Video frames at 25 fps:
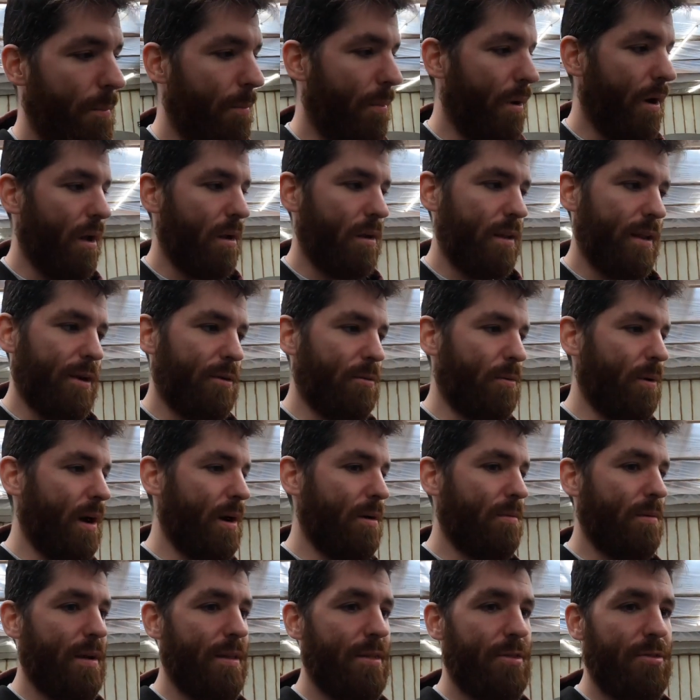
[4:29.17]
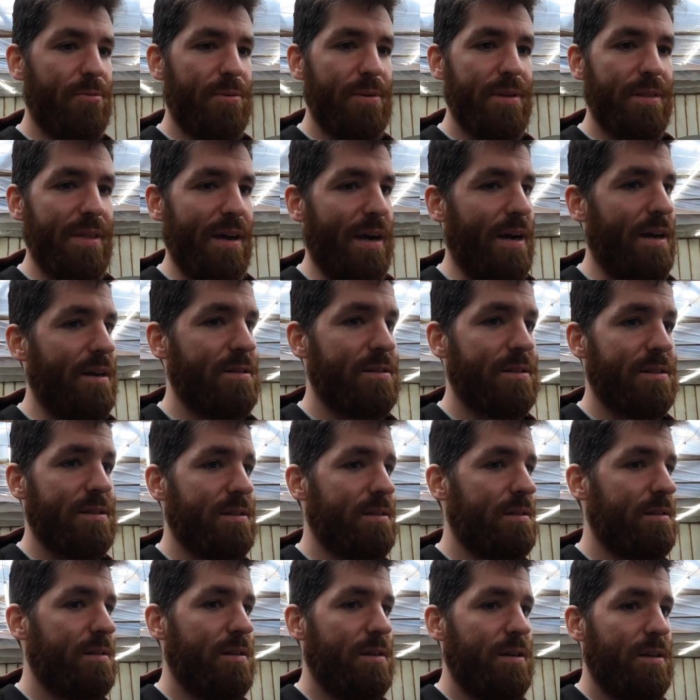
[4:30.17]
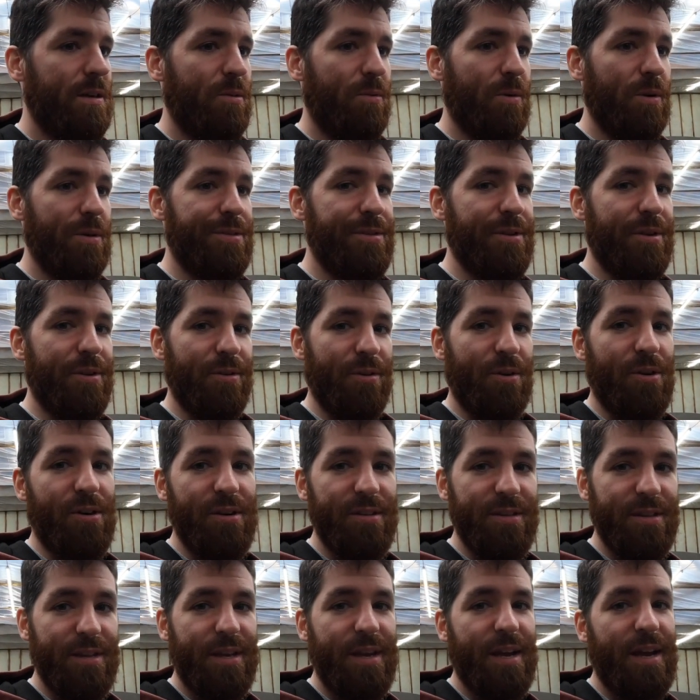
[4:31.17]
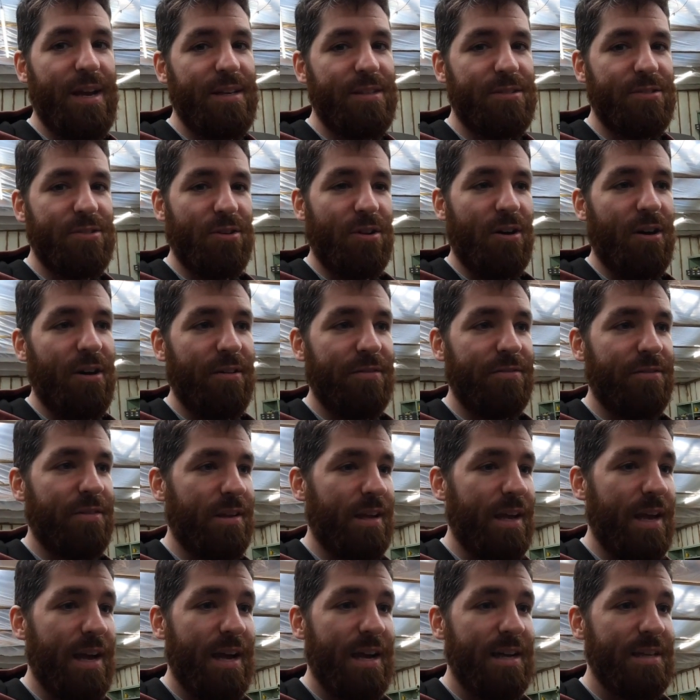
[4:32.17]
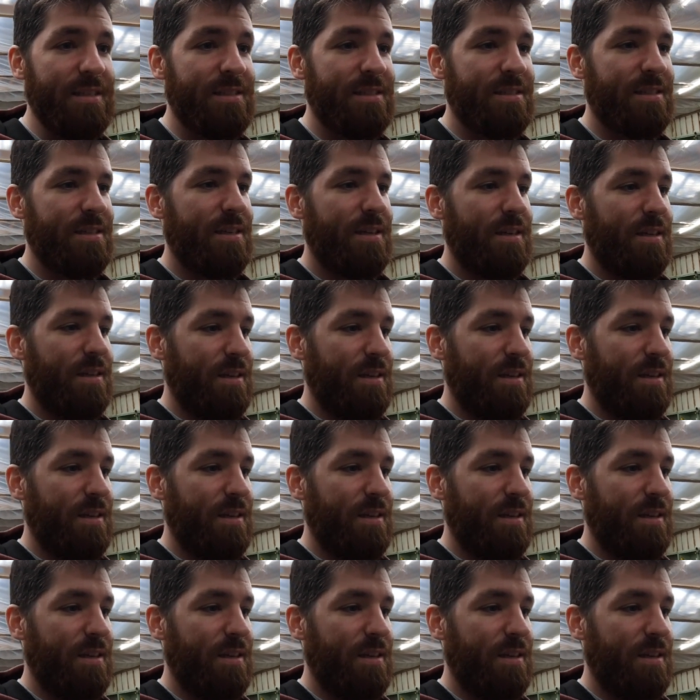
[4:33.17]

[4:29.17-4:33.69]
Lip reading: but like right around 3,000, whether you're on the gas or off the gas,